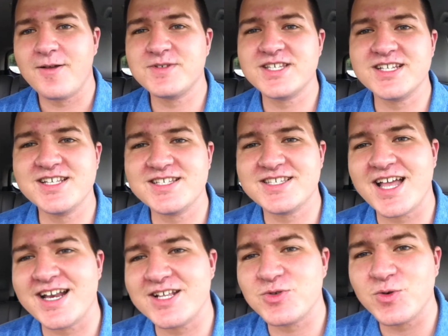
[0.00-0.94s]
I'm sitting
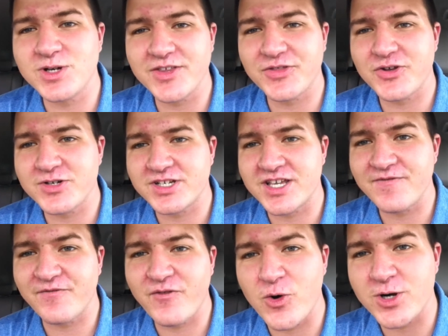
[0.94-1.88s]
inside a
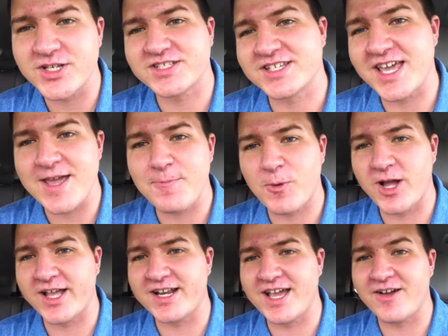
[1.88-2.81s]
2013 Ford Escape
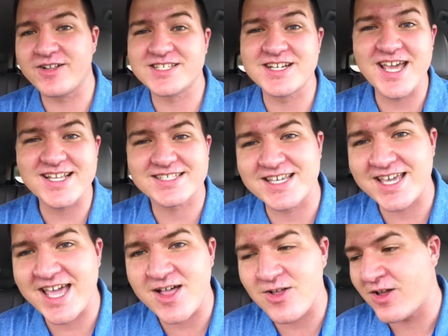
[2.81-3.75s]
right now. It's an
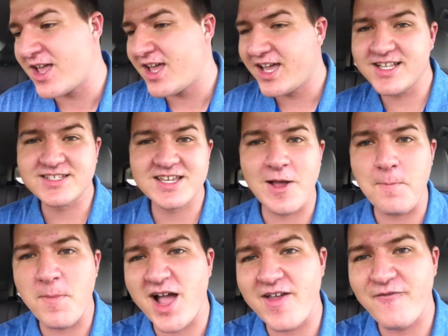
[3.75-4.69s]
SEL. It's
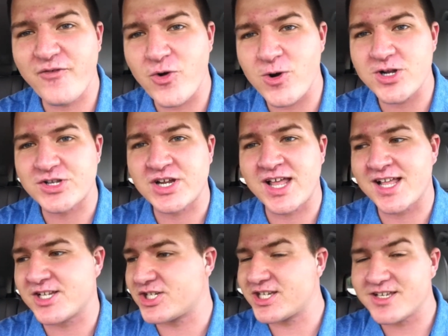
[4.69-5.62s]
got my Ford
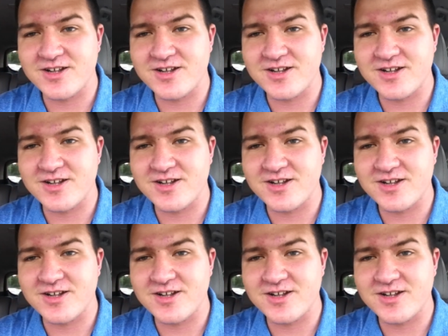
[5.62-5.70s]
Touch.